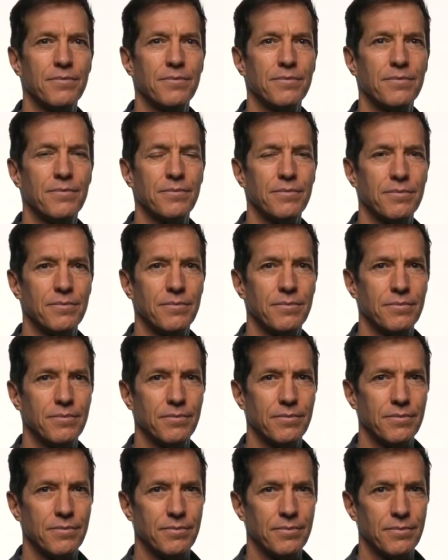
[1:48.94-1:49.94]

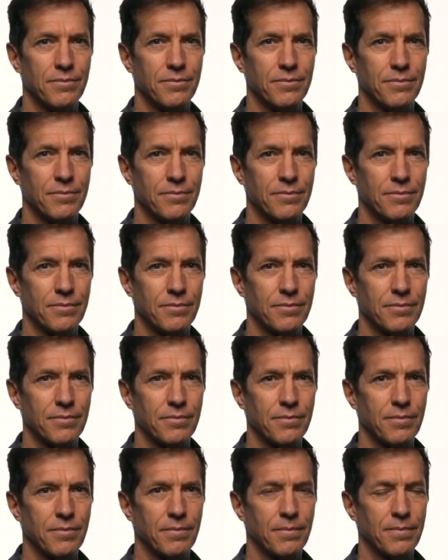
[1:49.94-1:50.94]

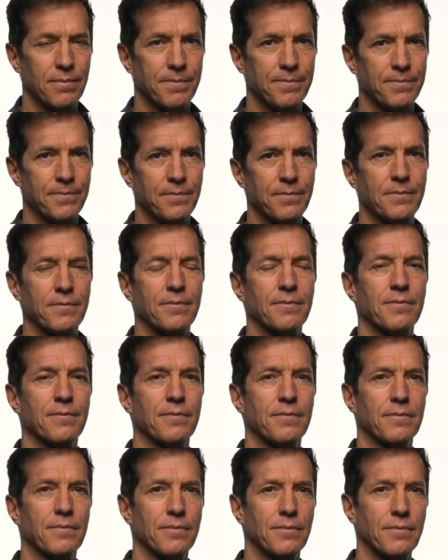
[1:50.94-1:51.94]

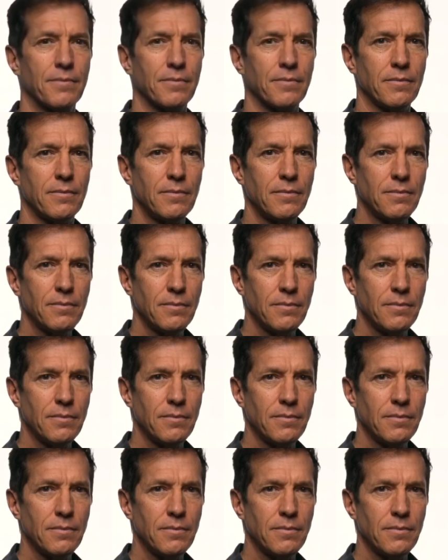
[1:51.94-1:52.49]
No words are spoken by the person on screen.